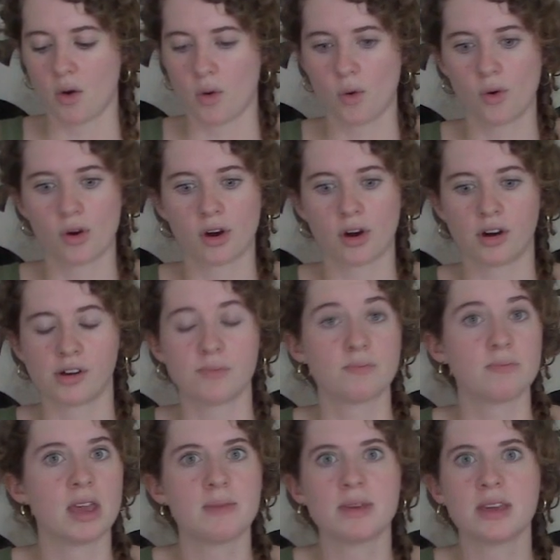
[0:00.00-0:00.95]

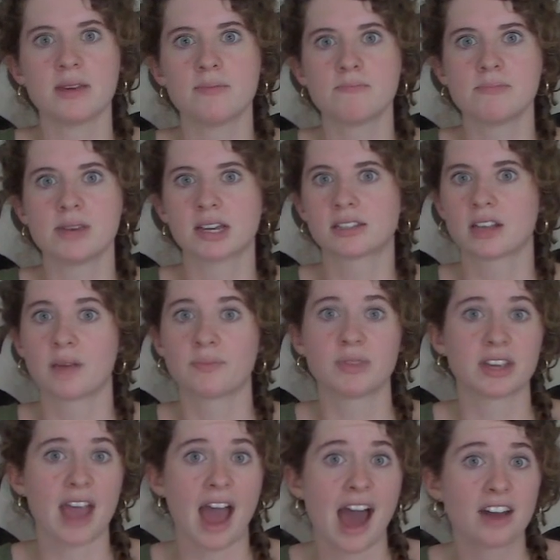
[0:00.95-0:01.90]
Or maybe mix up
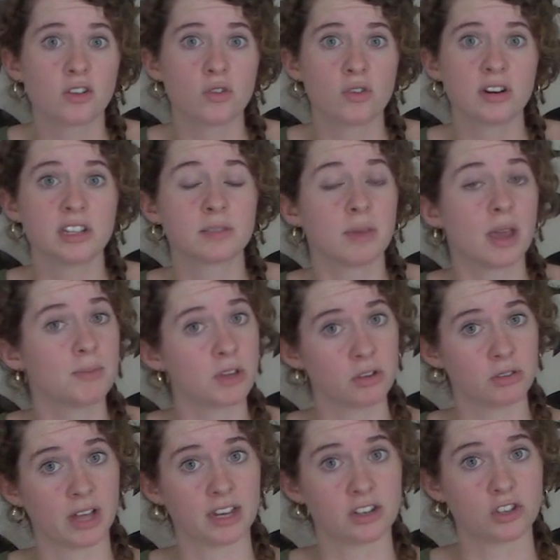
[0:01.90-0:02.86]
the categories. Maybe
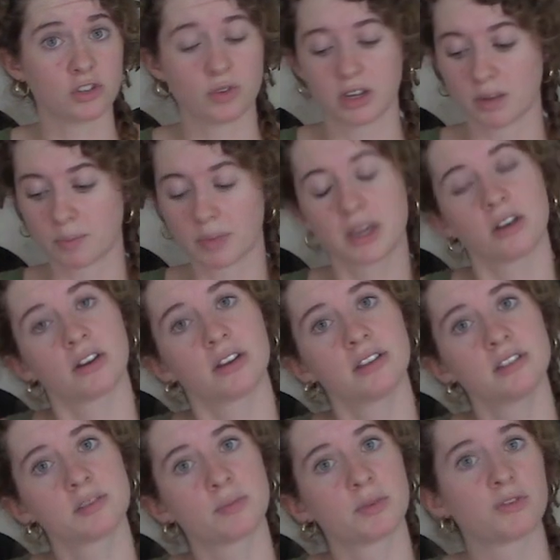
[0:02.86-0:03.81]
you like doing
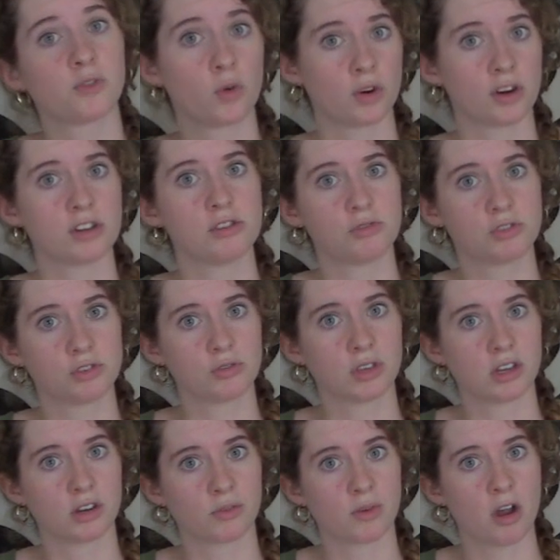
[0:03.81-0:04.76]
appearance before you do
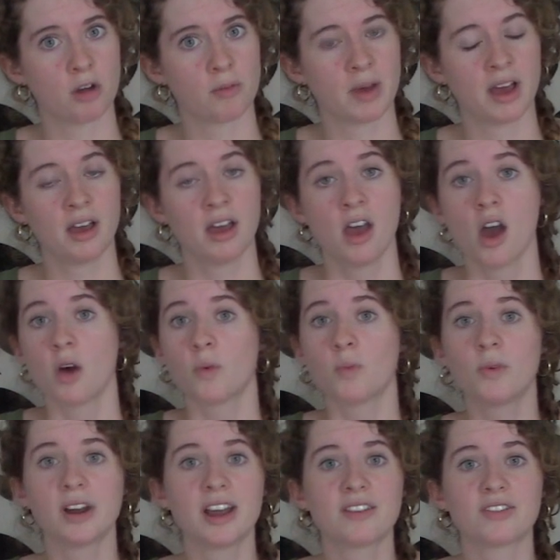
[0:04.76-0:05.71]
the aroma.
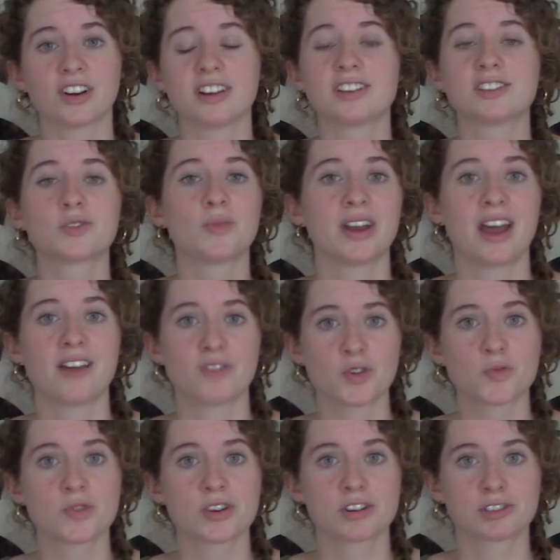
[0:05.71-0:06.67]
Whatever, it's
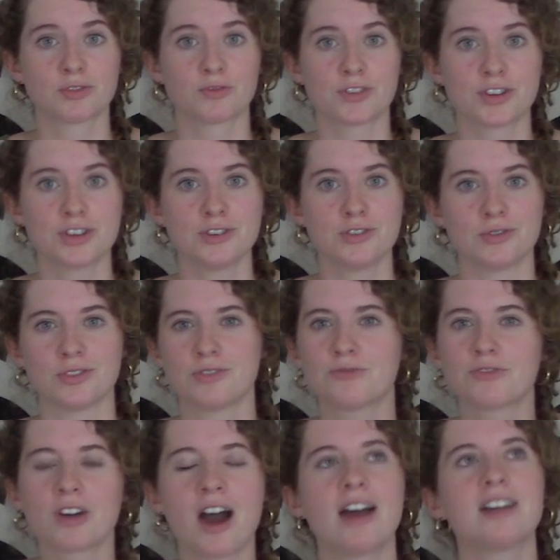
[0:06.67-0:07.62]
whatever works for you.
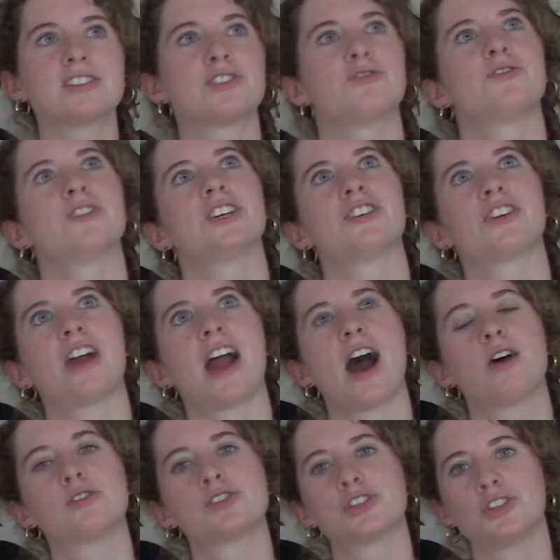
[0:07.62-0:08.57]
You've got to figure
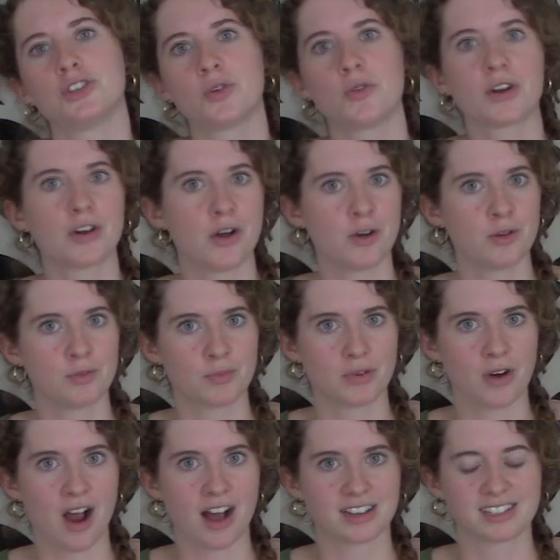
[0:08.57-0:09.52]
out your own
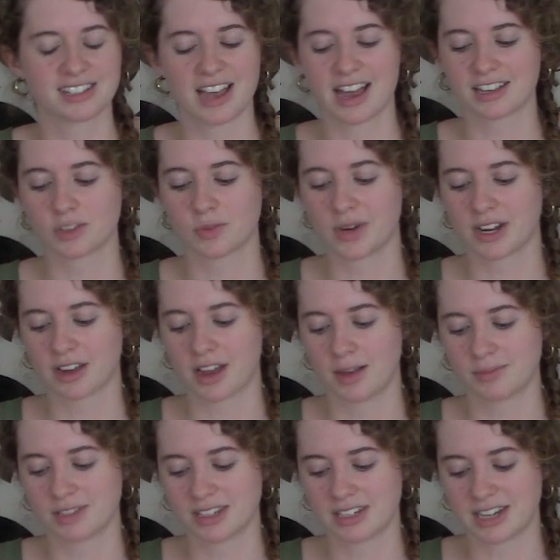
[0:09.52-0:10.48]
process when it
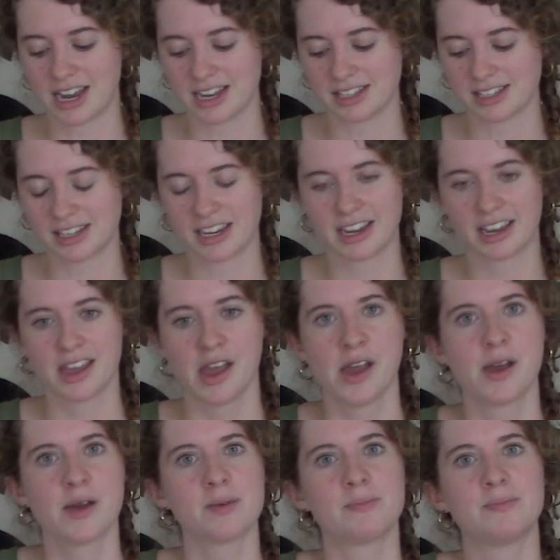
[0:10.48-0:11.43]
comes to tasting,
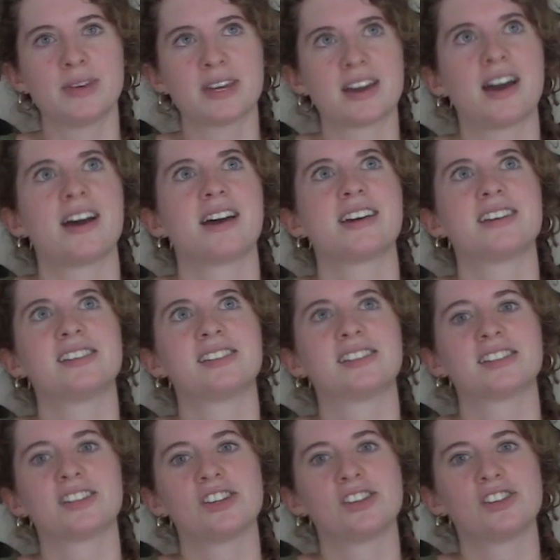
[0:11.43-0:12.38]
because
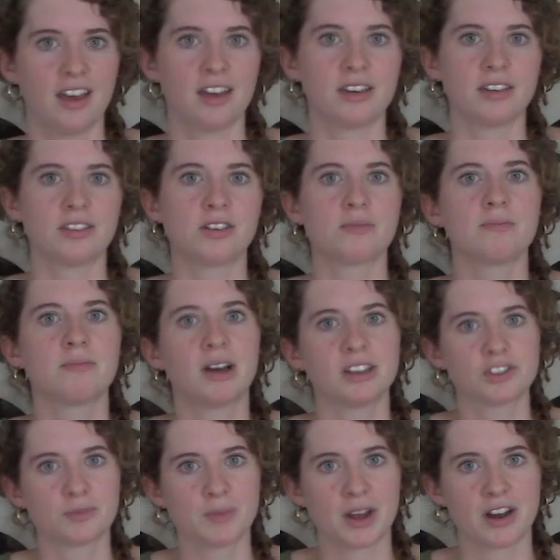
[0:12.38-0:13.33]
you're
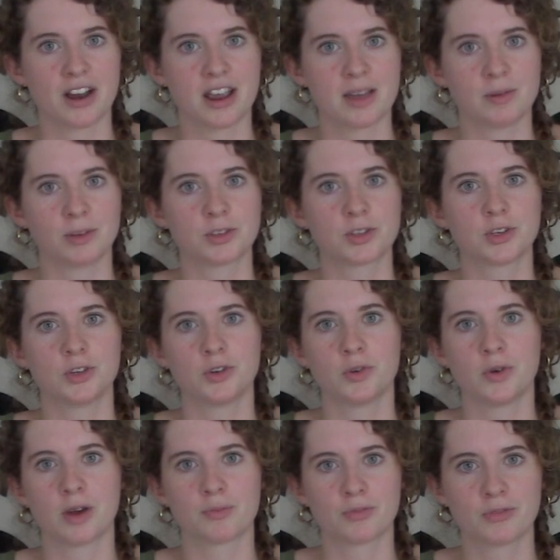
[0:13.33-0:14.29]
much better able
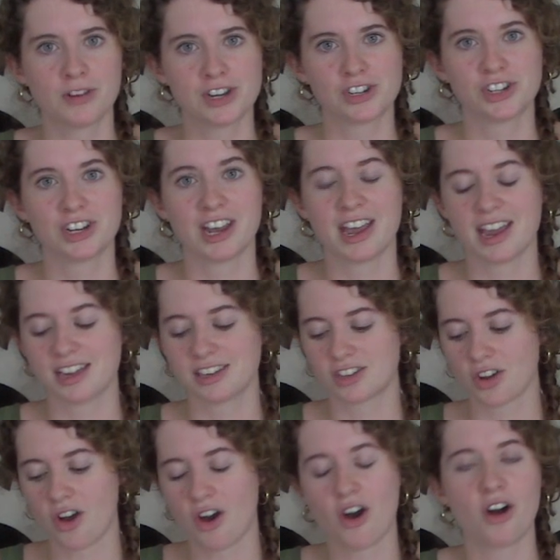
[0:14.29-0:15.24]
to appreciate
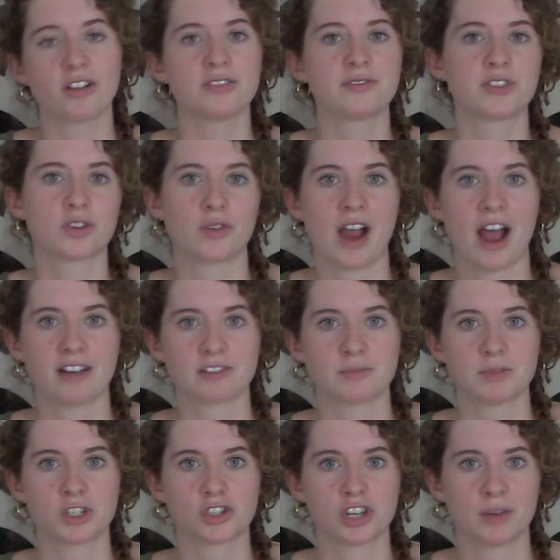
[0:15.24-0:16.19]
all of the
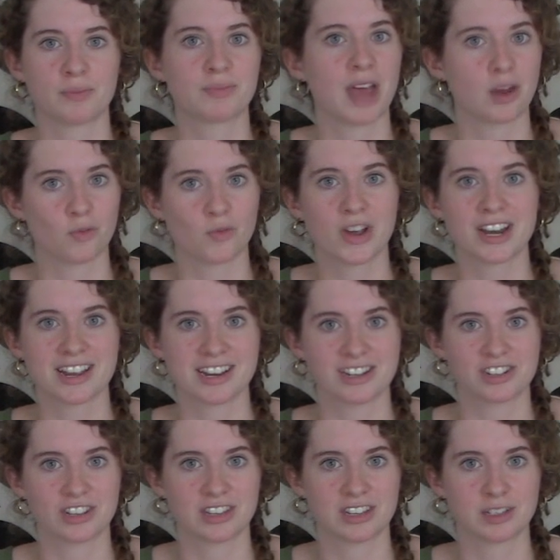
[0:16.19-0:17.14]
craftsmanship that went
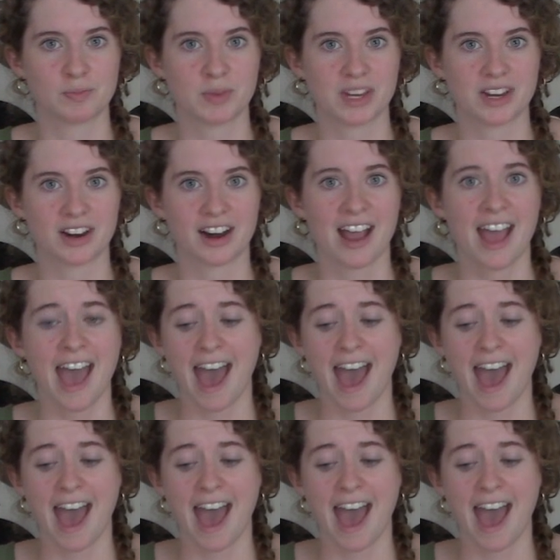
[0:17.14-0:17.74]
into this beer.